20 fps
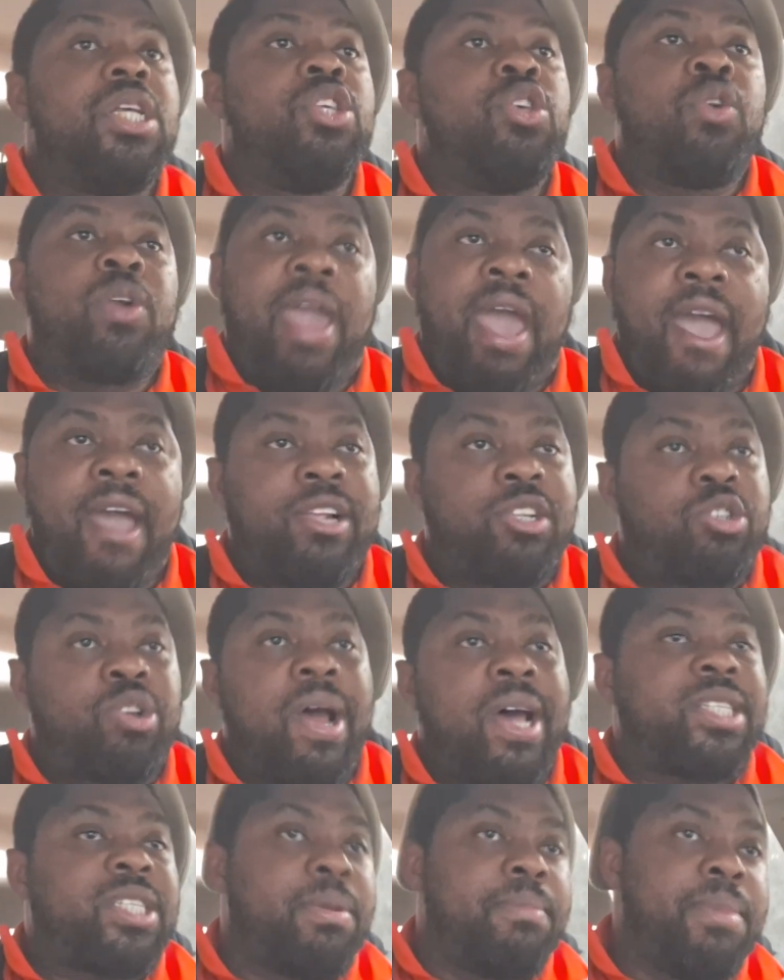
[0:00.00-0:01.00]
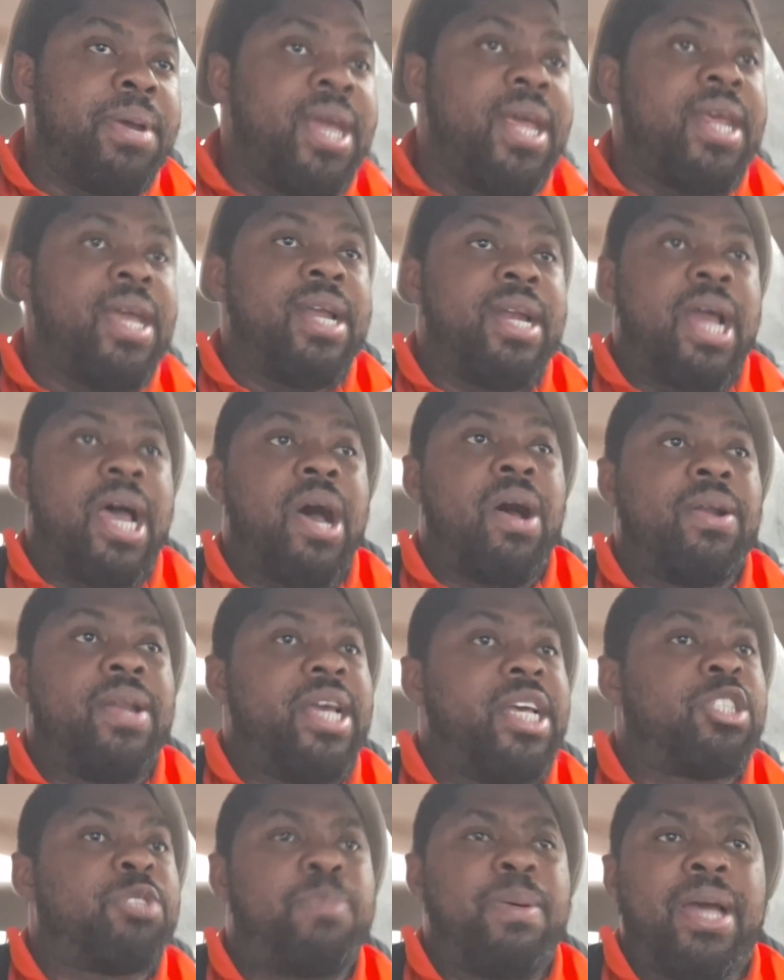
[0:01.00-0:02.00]
You can't trust the media
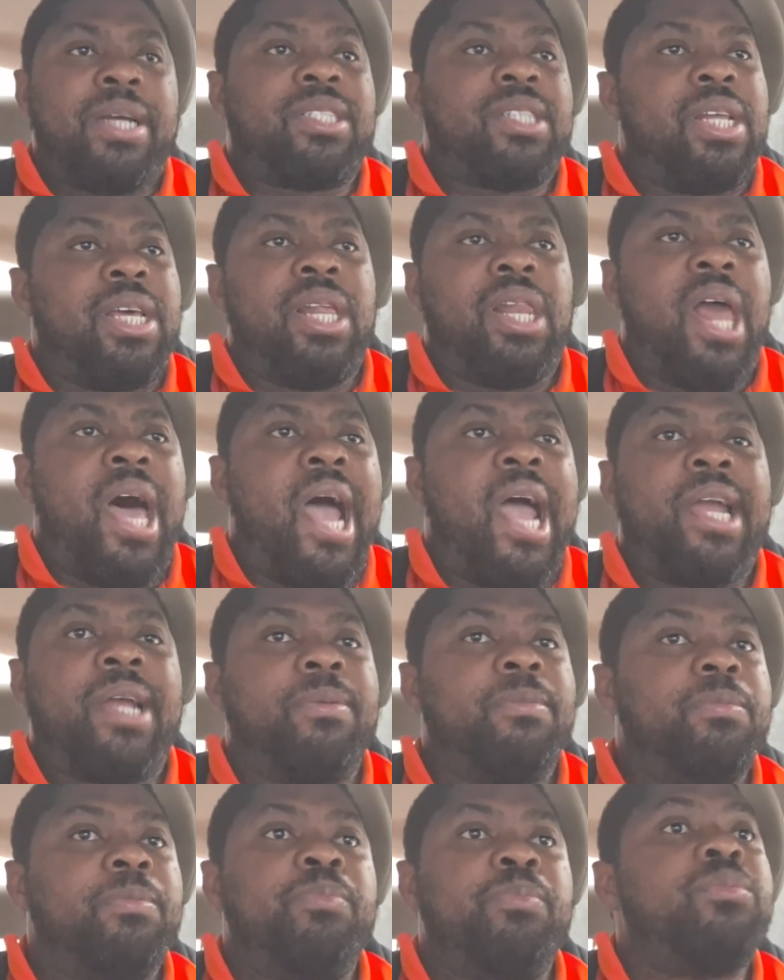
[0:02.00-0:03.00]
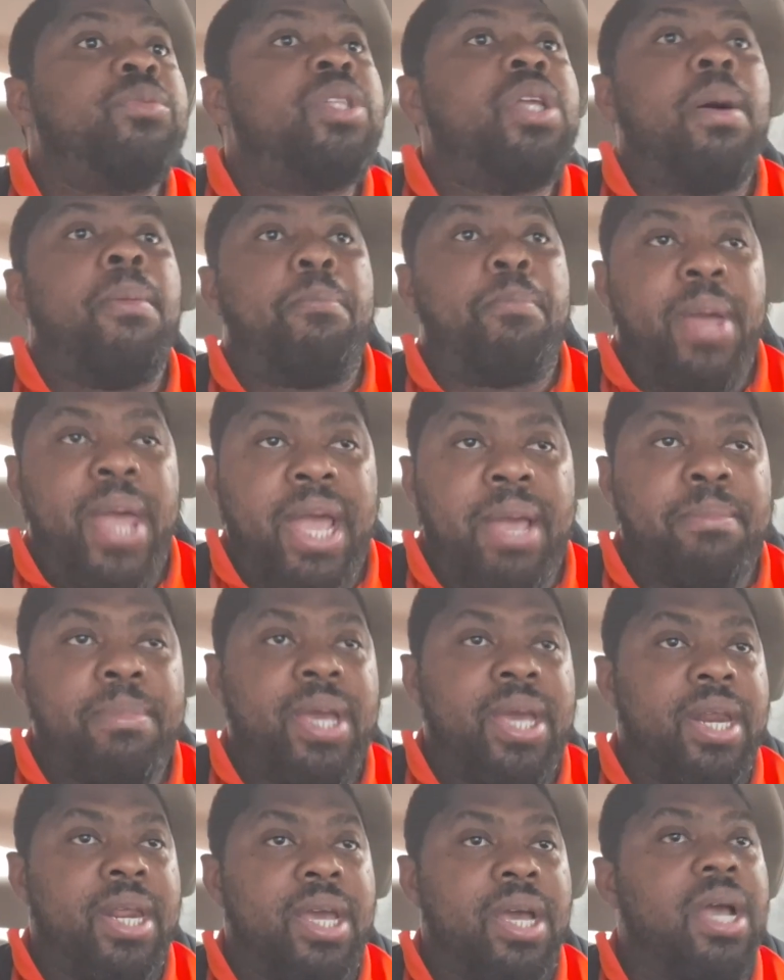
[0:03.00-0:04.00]
nowadays, especially like the big
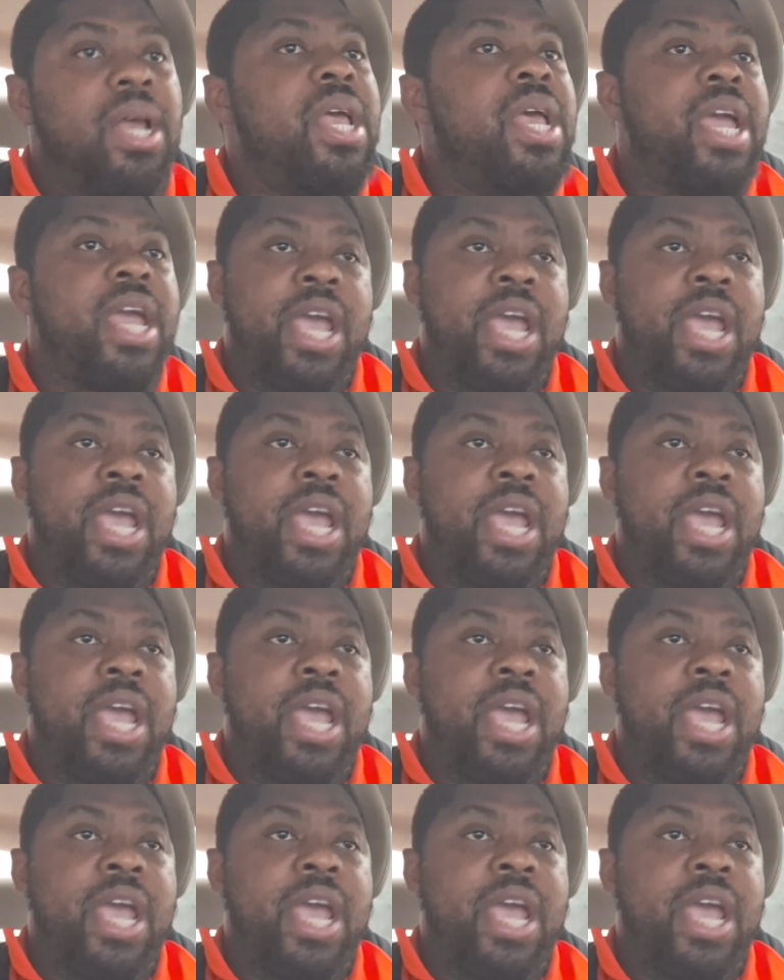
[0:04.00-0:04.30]
media.